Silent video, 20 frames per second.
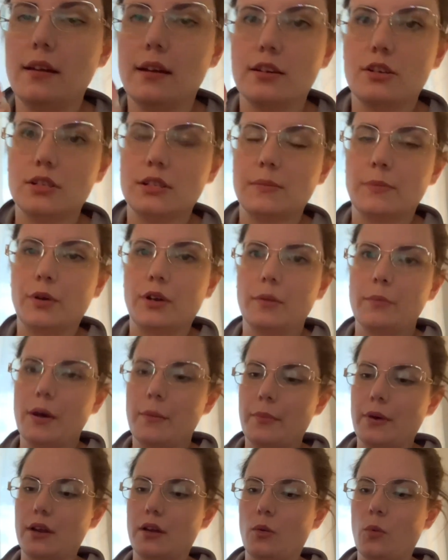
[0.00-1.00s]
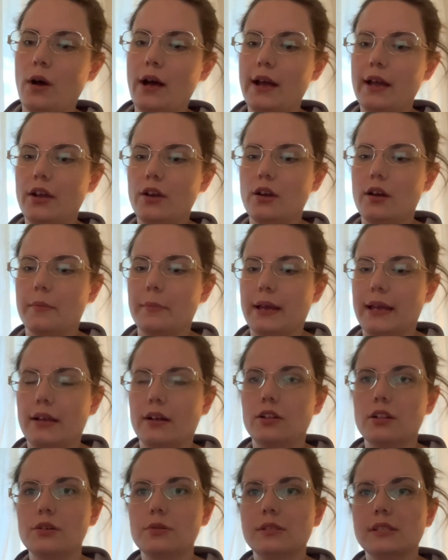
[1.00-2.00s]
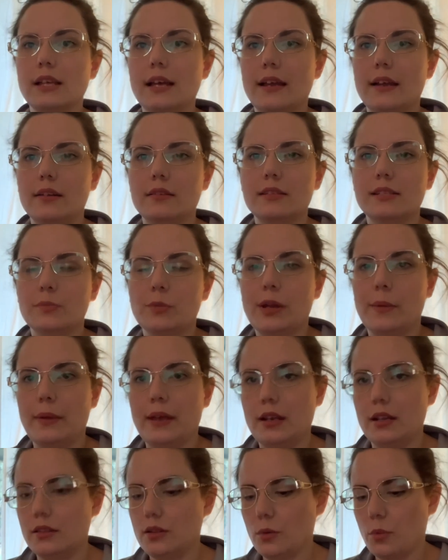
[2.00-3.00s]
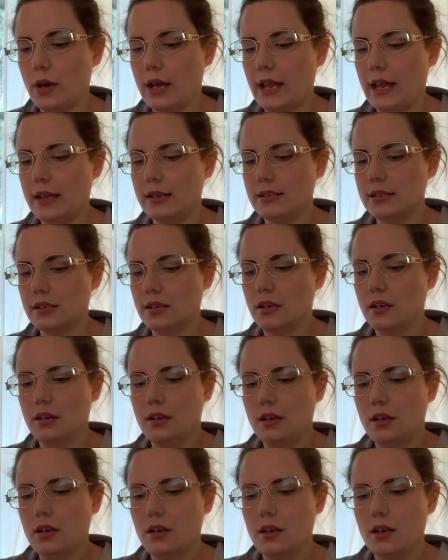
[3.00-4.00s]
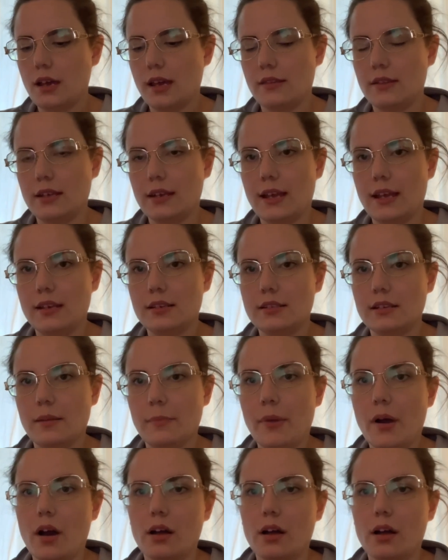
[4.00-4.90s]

I just put them up on a wire on my clothesline, spray painted the white, and then I did a